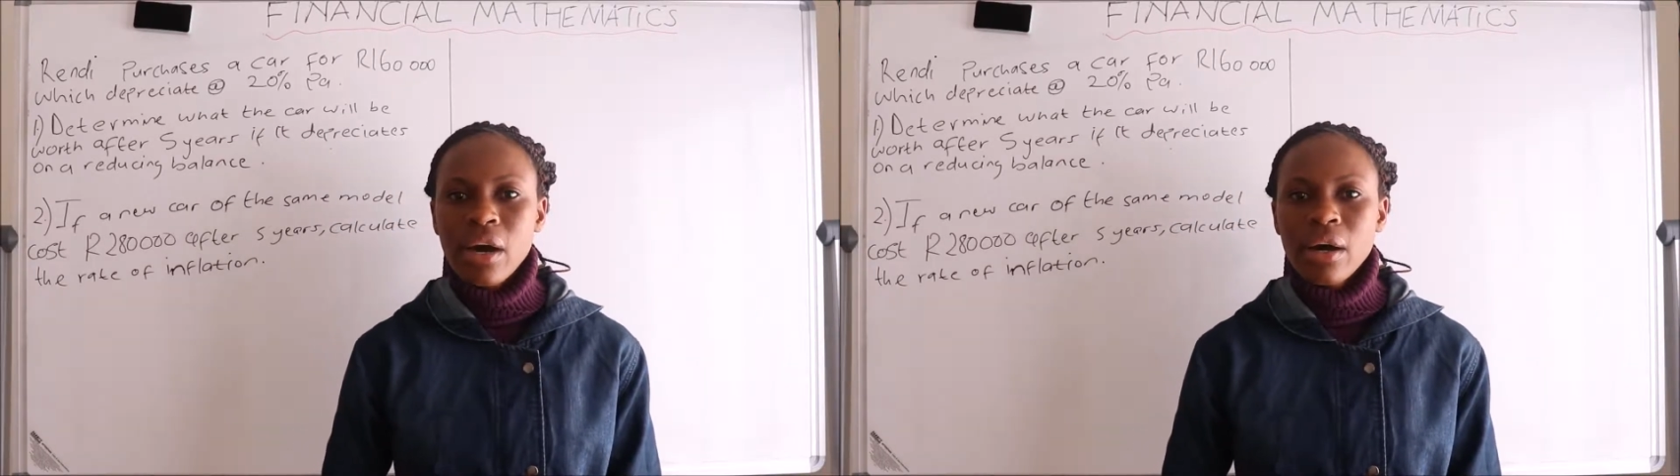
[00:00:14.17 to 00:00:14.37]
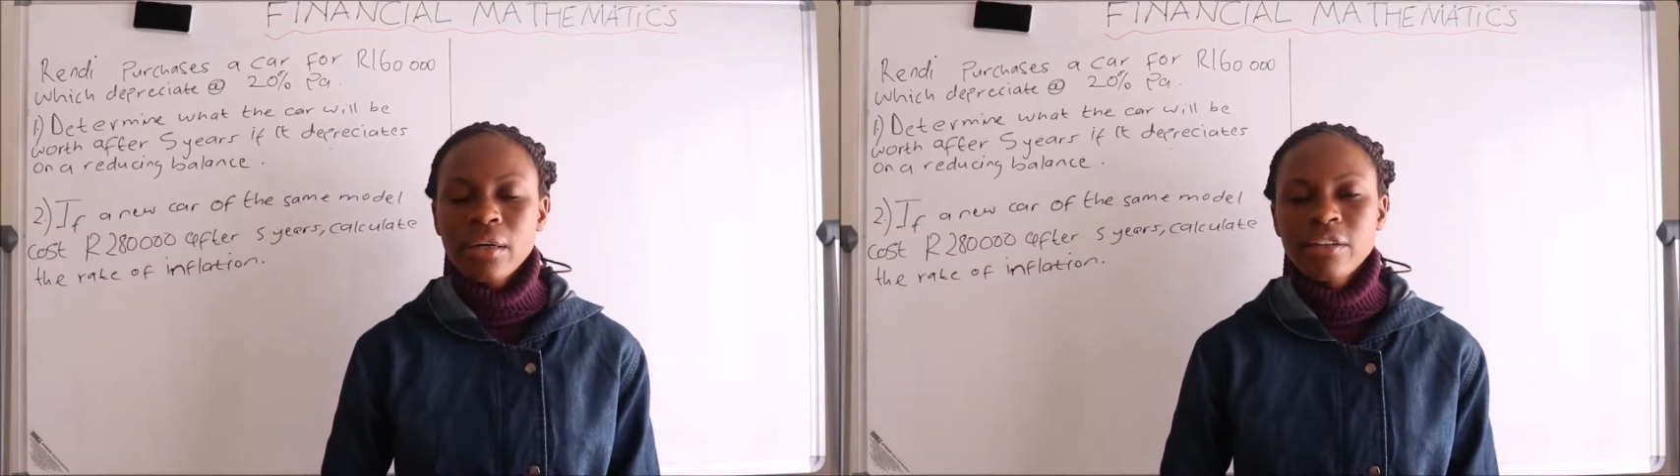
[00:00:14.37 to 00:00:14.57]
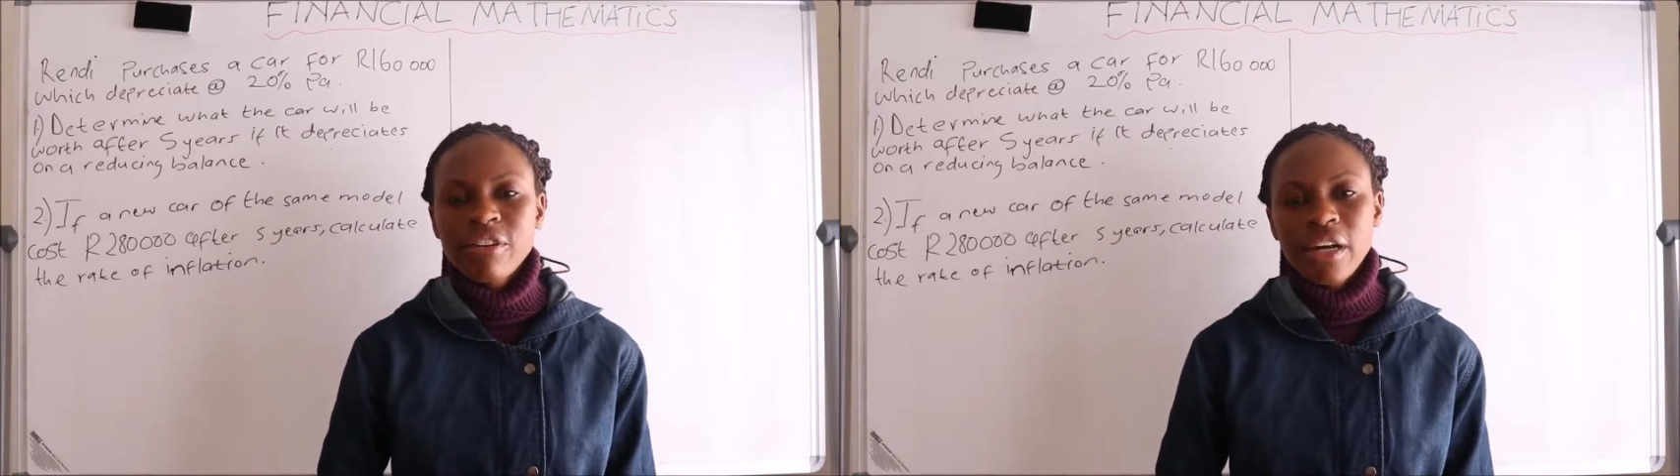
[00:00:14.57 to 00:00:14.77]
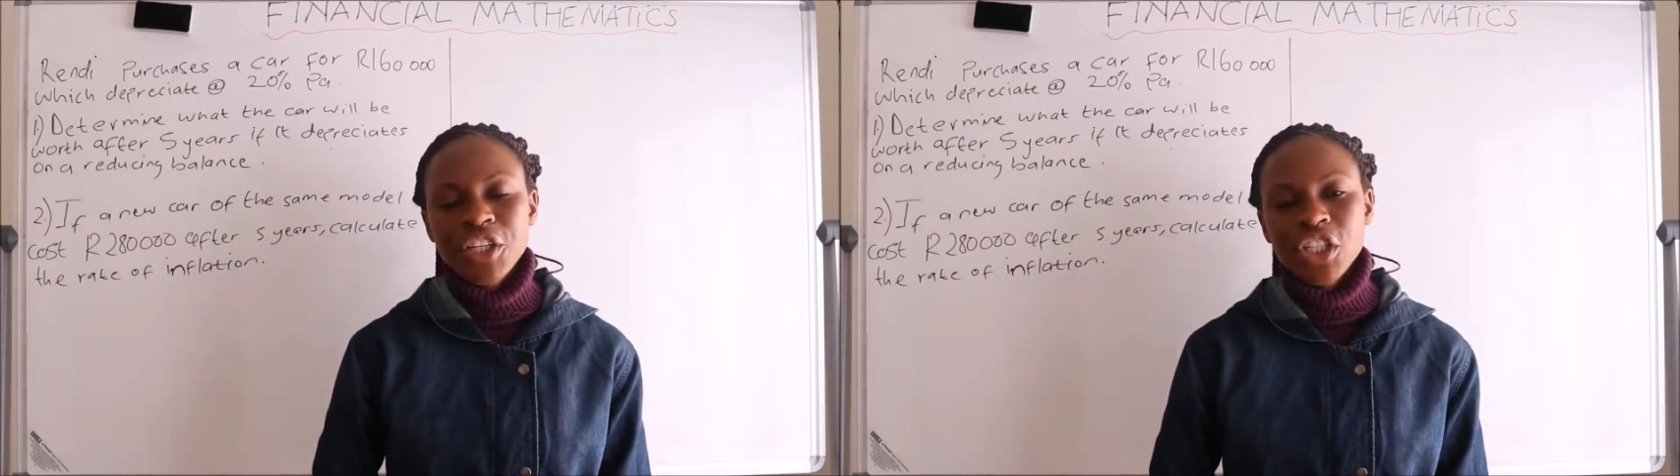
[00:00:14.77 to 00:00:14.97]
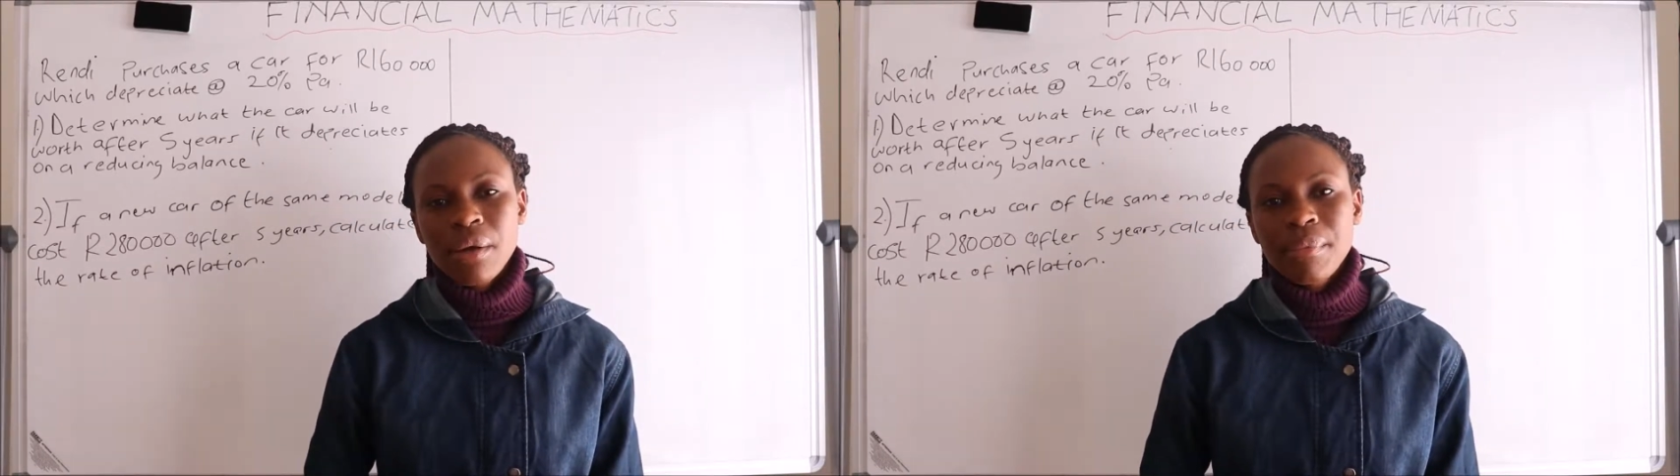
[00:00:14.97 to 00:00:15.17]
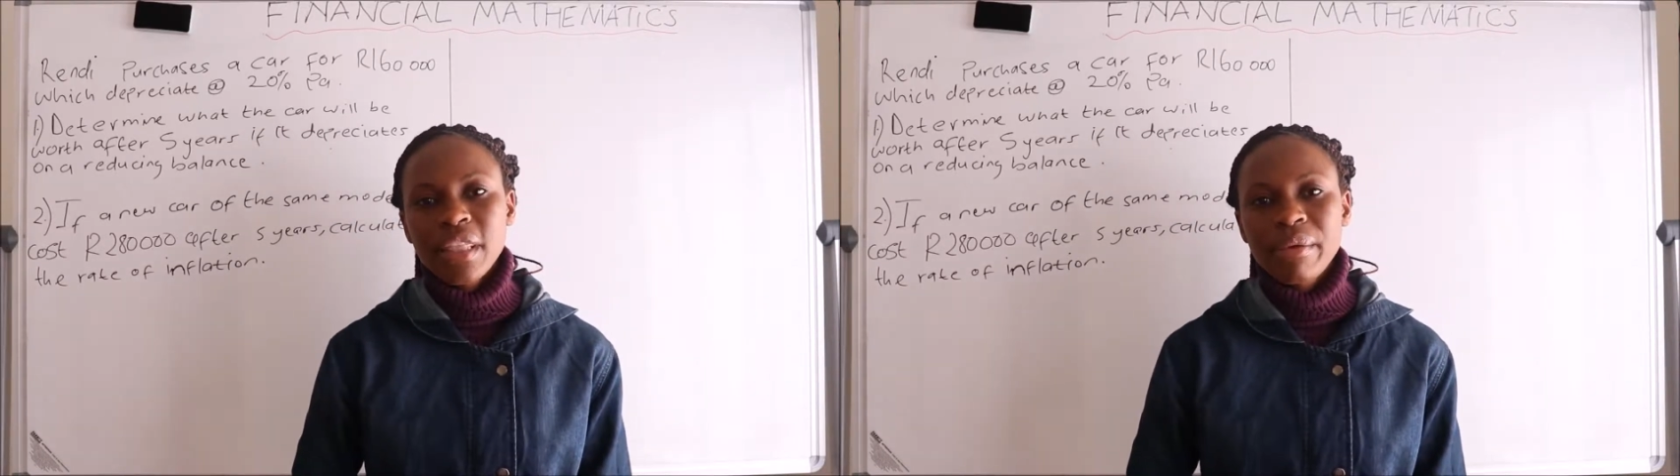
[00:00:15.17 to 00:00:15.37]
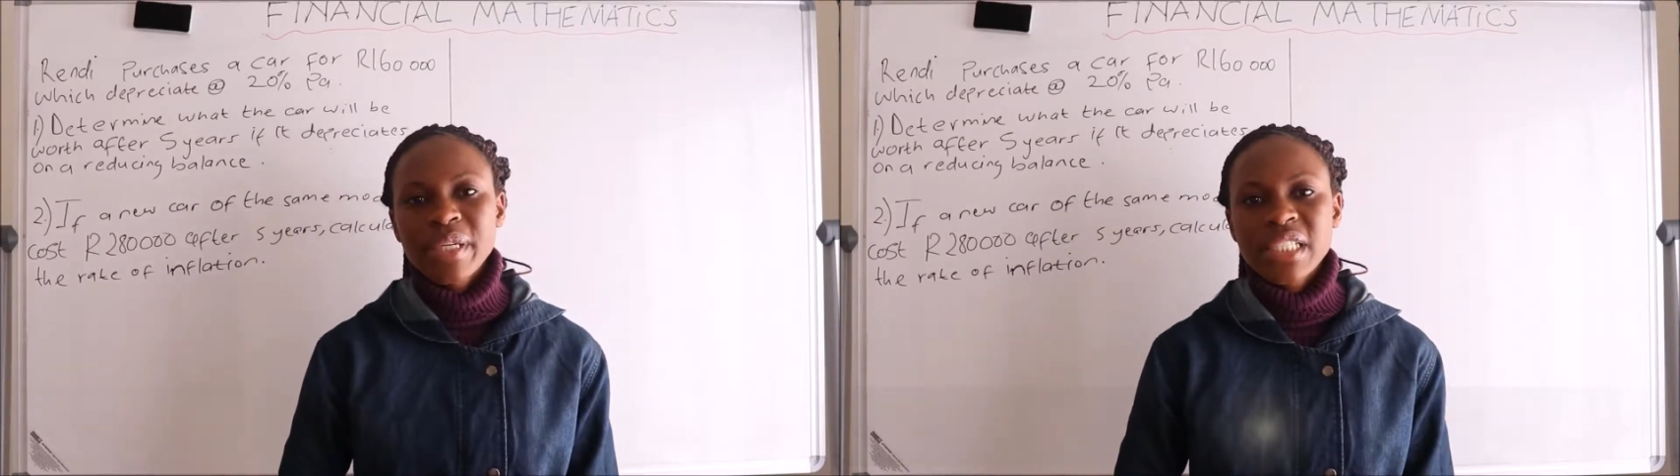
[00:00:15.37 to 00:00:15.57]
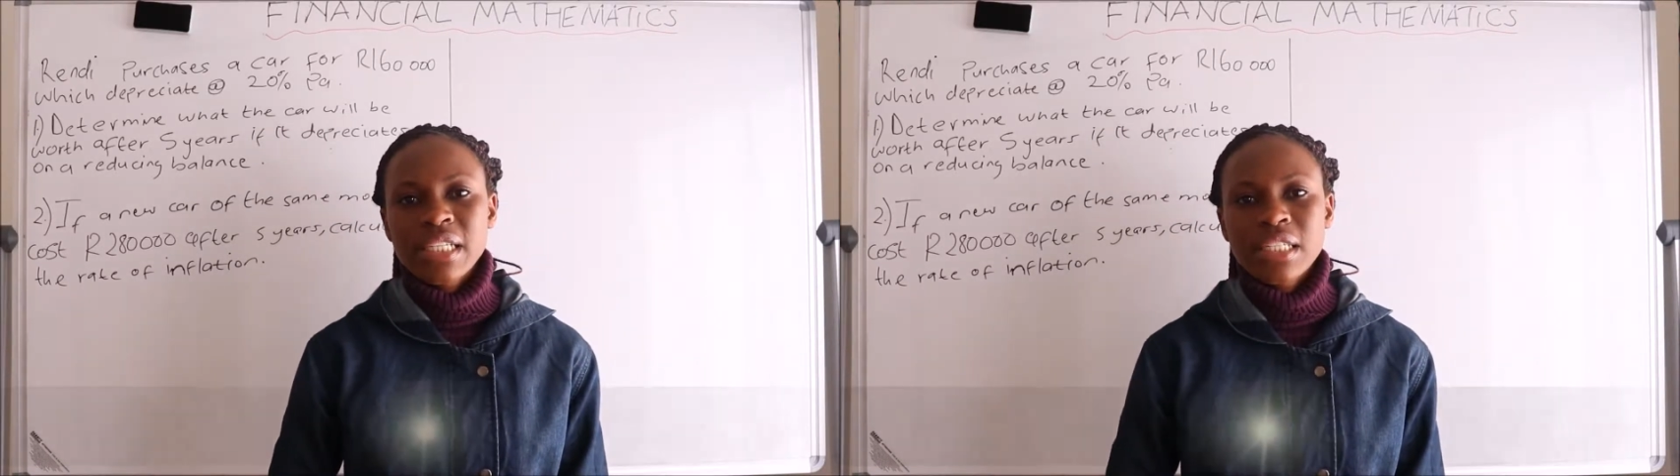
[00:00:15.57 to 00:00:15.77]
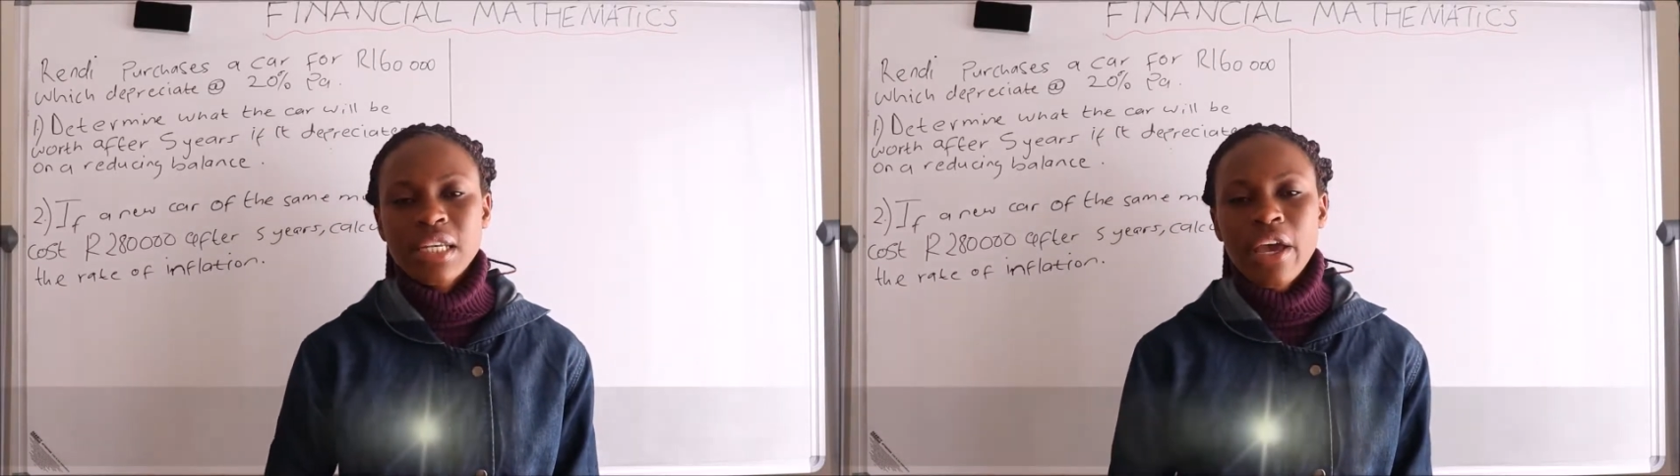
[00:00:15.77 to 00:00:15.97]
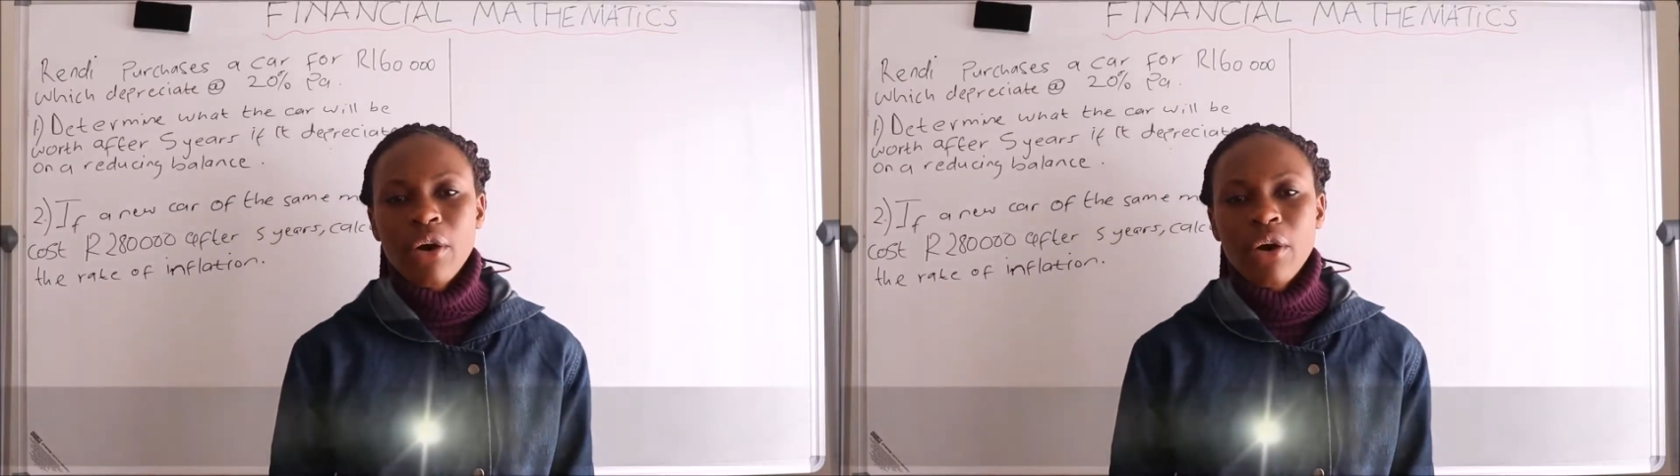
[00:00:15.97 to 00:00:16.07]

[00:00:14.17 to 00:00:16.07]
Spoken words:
on financial mathematics